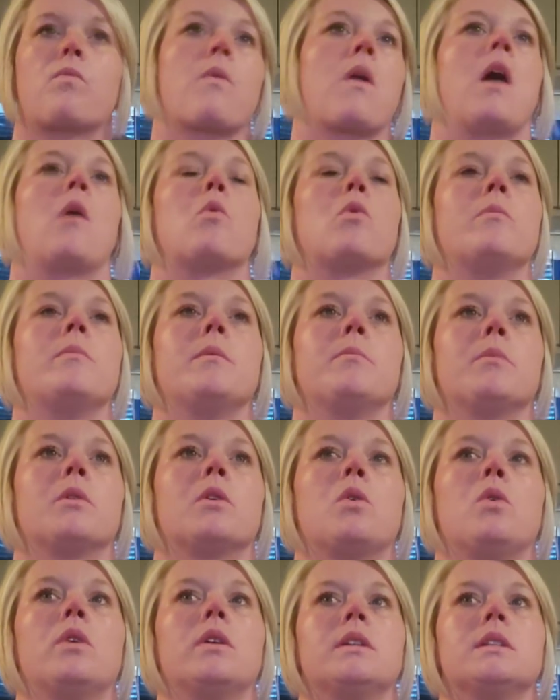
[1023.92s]
I remember
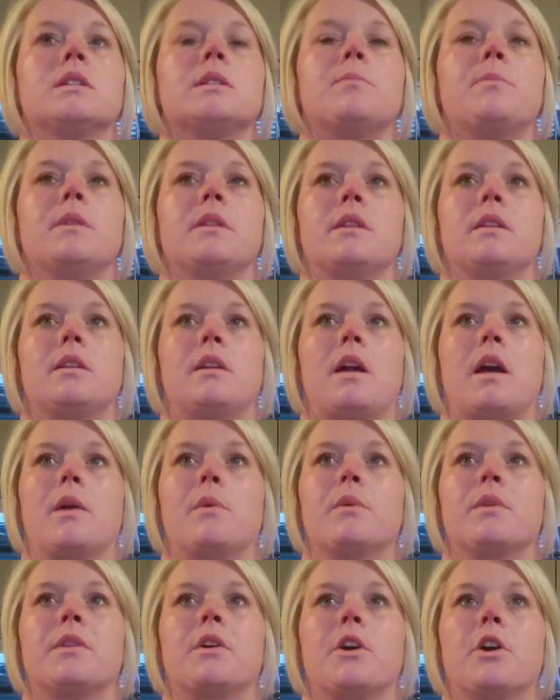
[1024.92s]
going and spending the
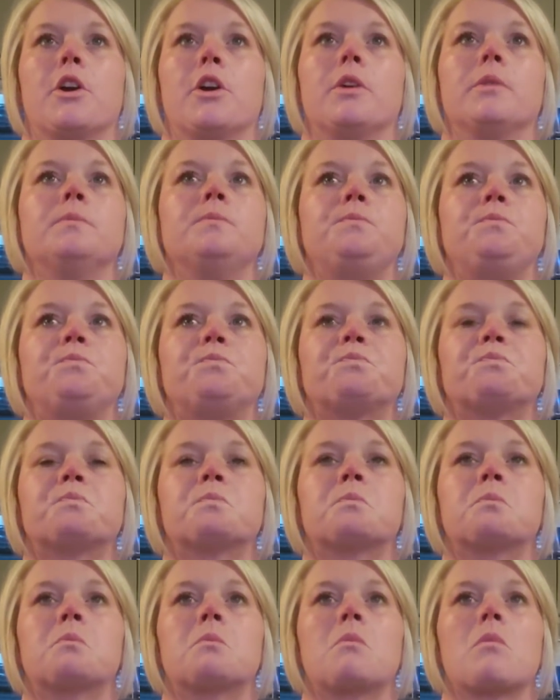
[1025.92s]
night with her
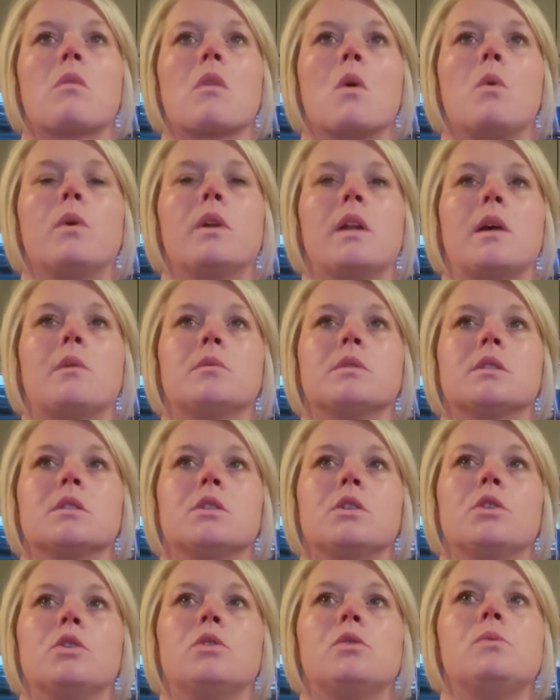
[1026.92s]
when I was
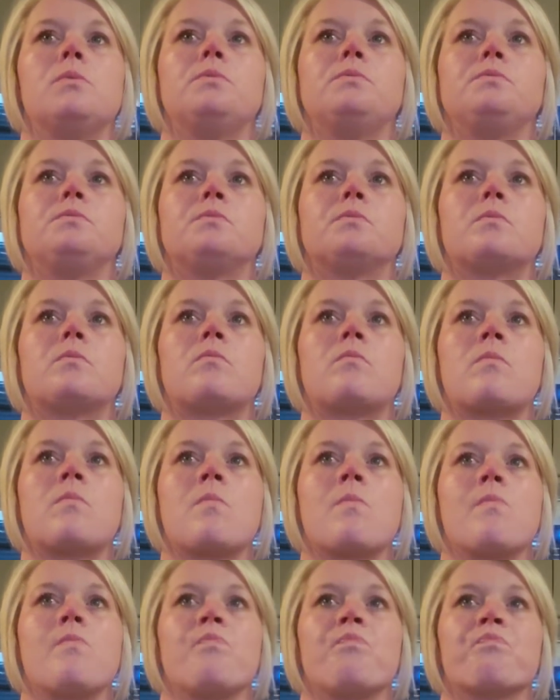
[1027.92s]
little.
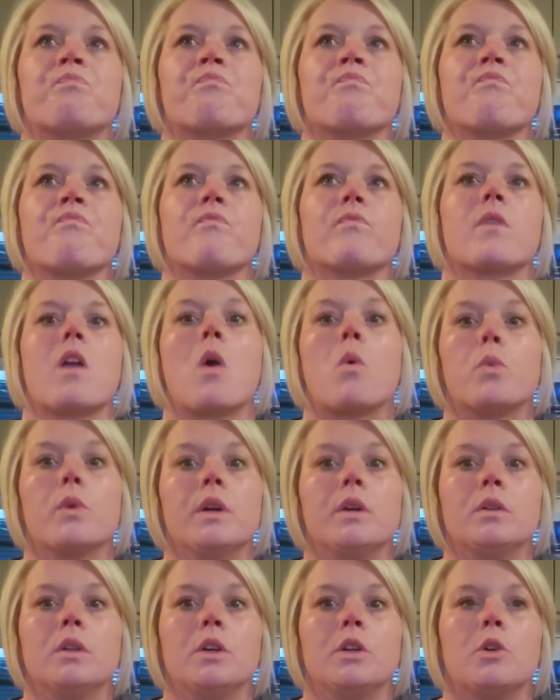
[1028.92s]
Not
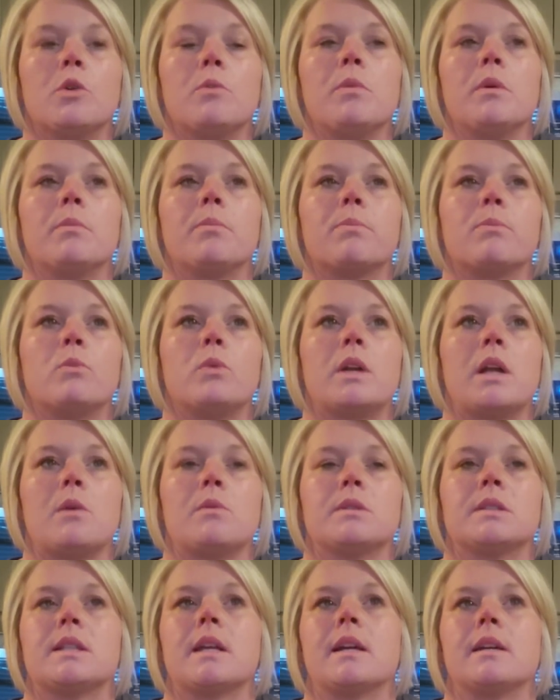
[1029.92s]
real little, but when I
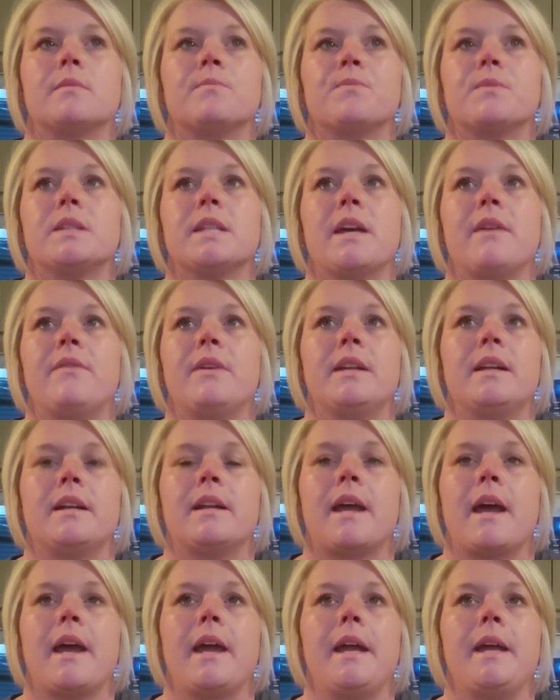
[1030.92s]
was like 7
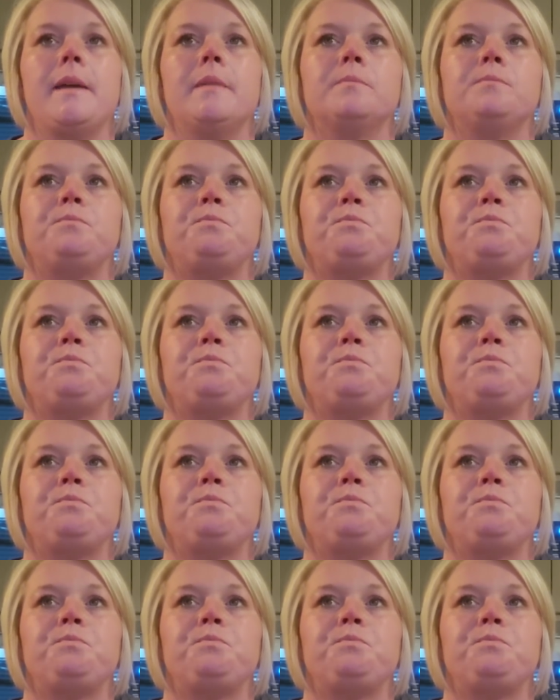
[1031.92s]
and 8.